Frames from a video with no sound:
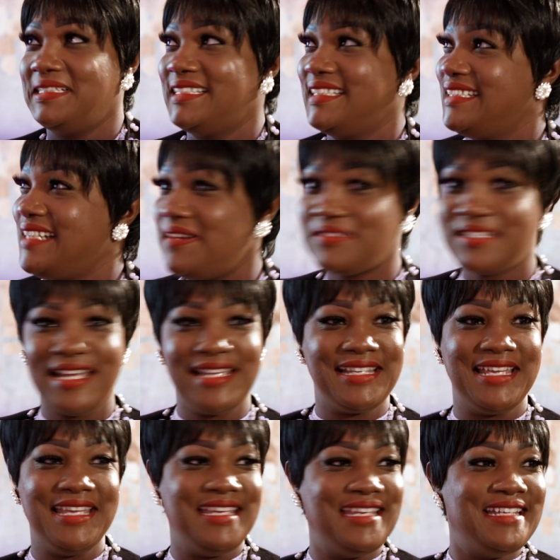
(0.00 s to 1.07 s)
And I was like,
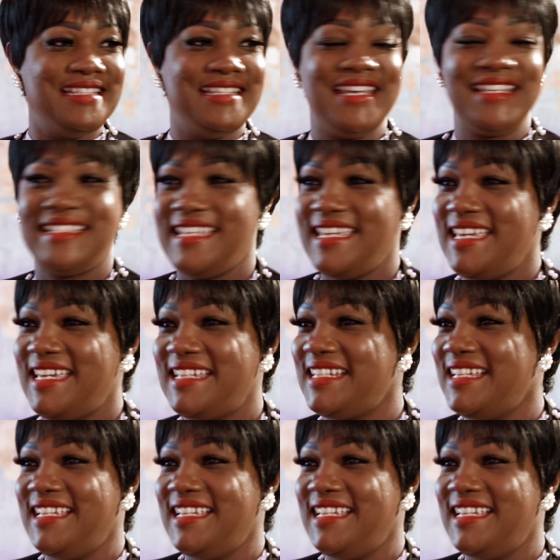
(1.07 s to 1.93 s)
that's it.